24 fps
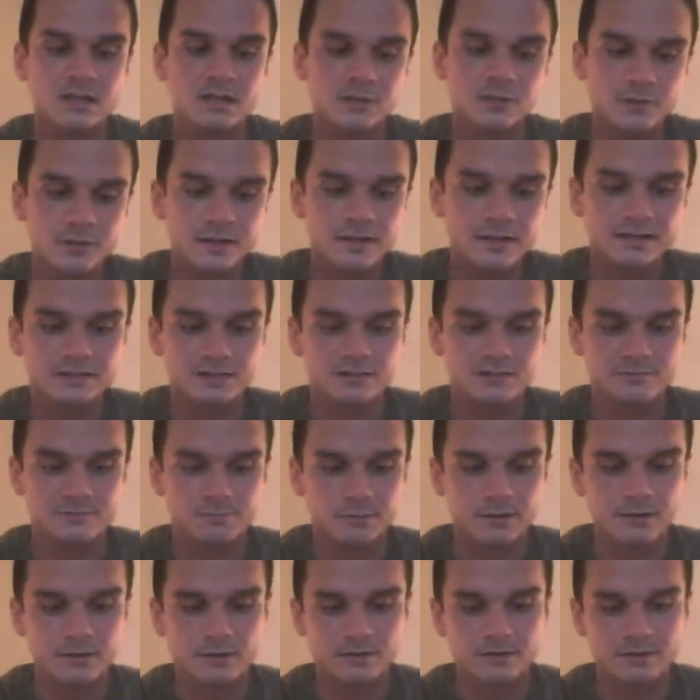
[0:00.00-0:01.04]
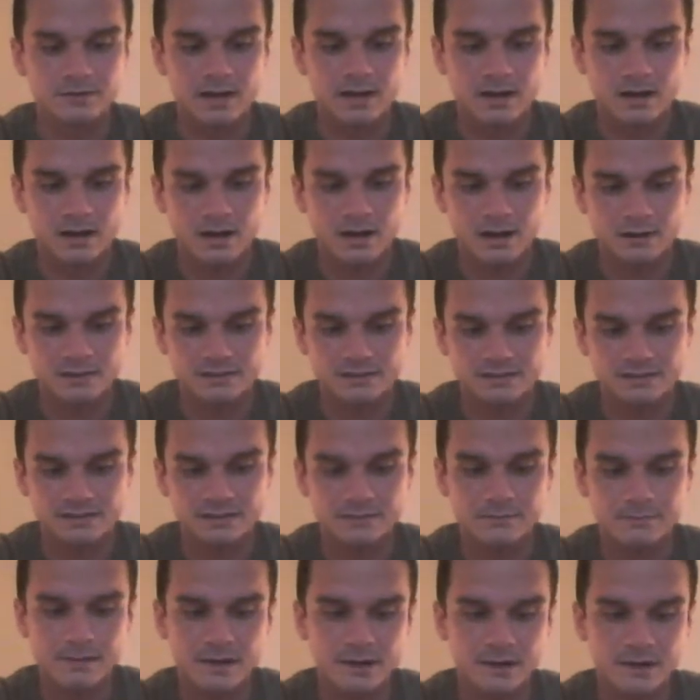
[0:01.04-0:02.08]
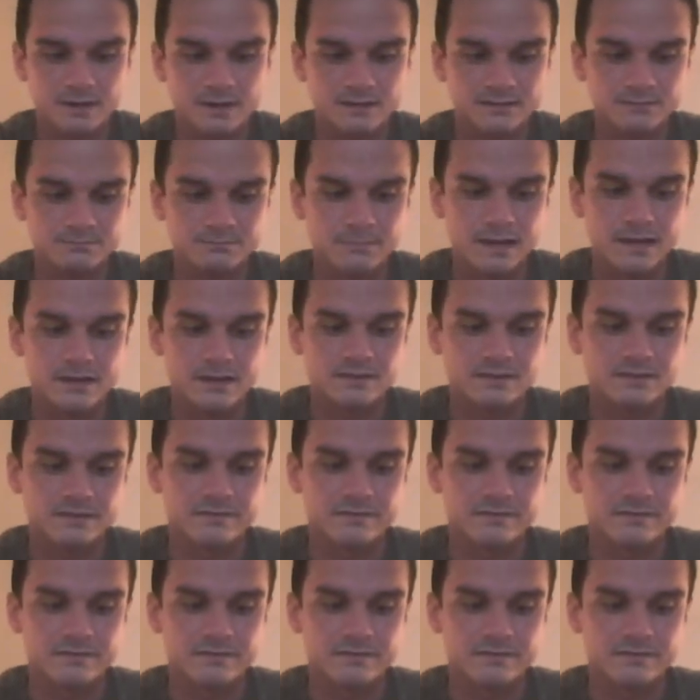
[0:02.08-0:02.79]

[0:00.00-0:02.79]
Critics are split on the artistic merits